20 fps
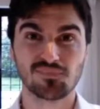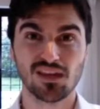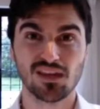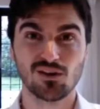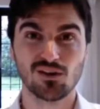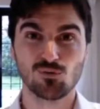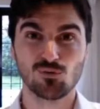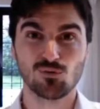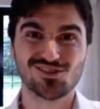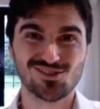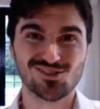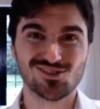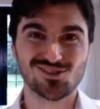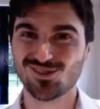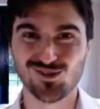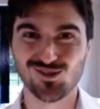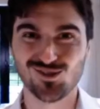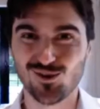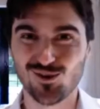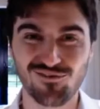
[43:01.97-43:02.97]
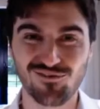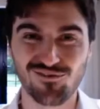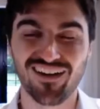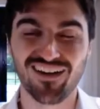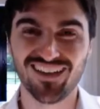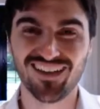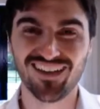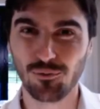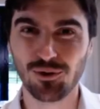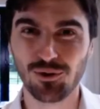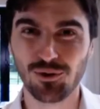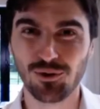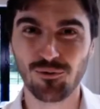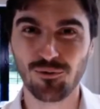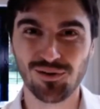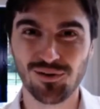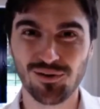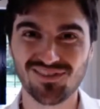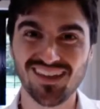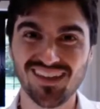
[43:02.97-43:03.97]
which is just the joy, right? That's what we
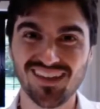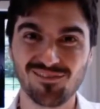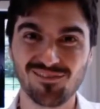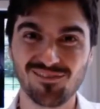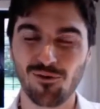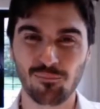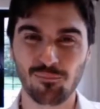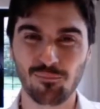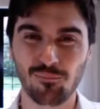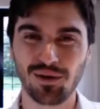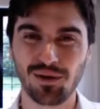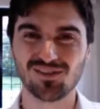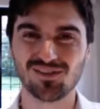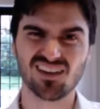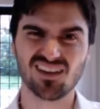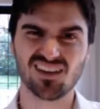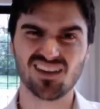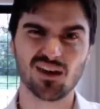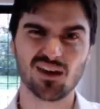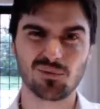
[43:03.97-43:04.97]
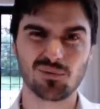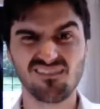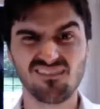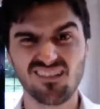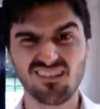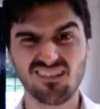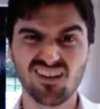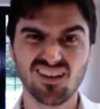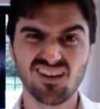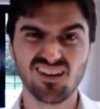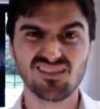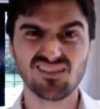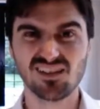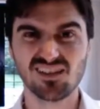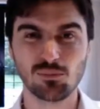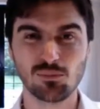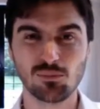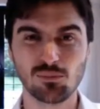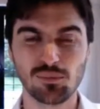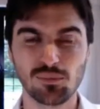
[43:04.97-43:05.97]
want to see. We don't want patients getting up and going, no, oh, no, it's
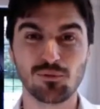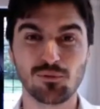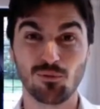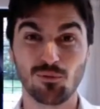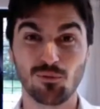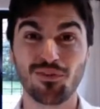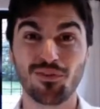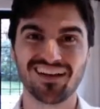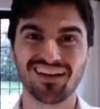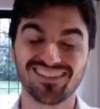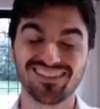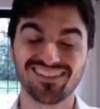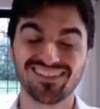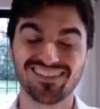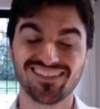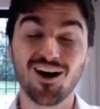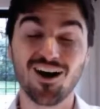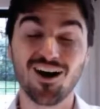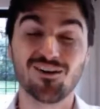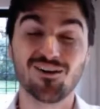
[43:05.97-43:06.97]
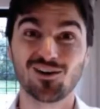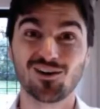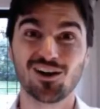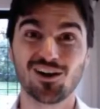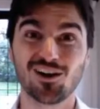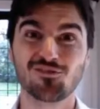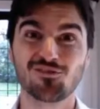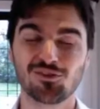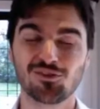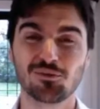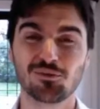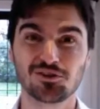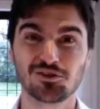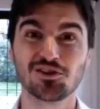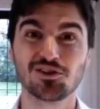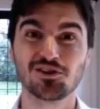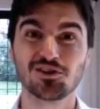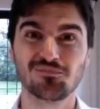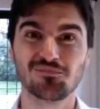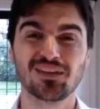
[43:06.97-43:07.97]
a little bit better. We want that. Yeah, oh my God, I feel so much
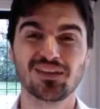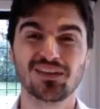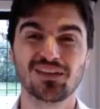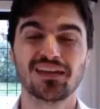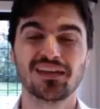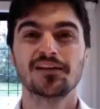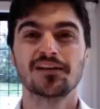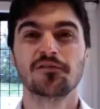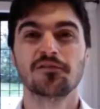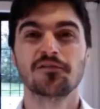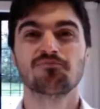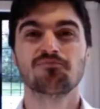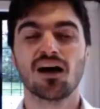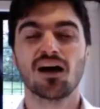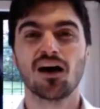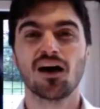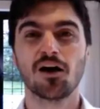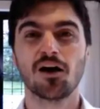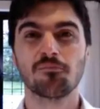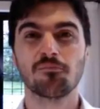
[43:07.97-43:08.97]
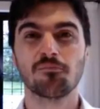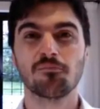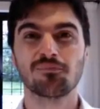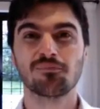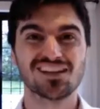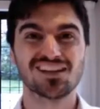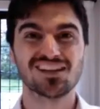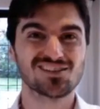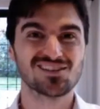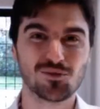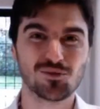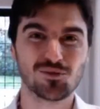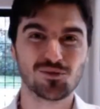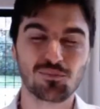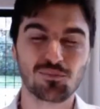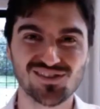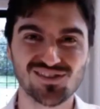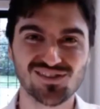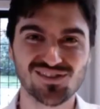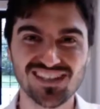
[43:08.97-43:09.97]
good. Um, and to
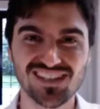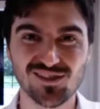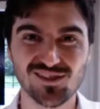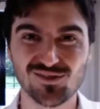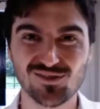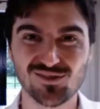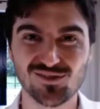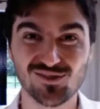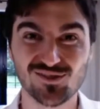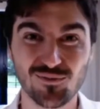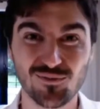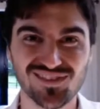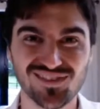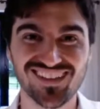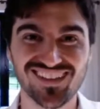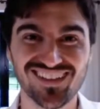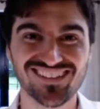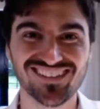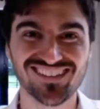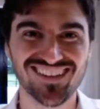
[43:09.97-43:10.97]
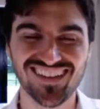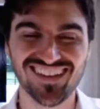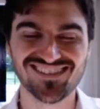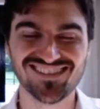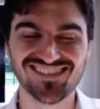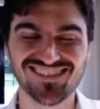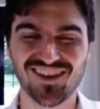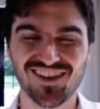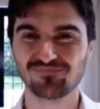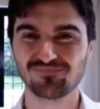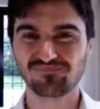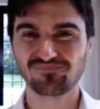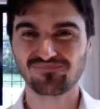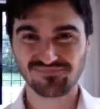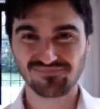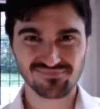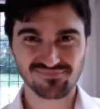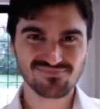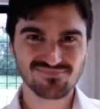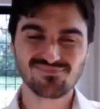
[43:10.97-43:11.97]
impress a teenager is always a delight. So,
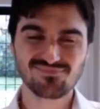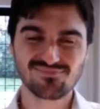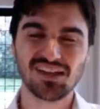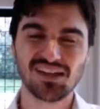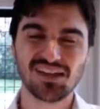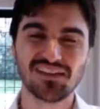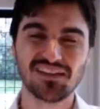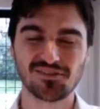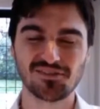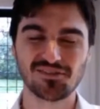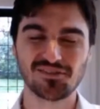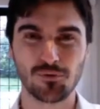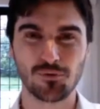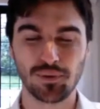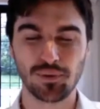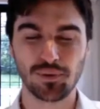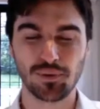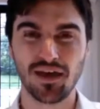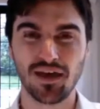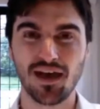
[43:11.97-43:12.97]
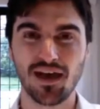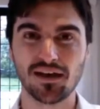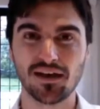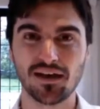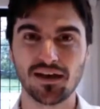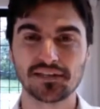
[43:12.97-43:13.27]
and that's, that's what we had.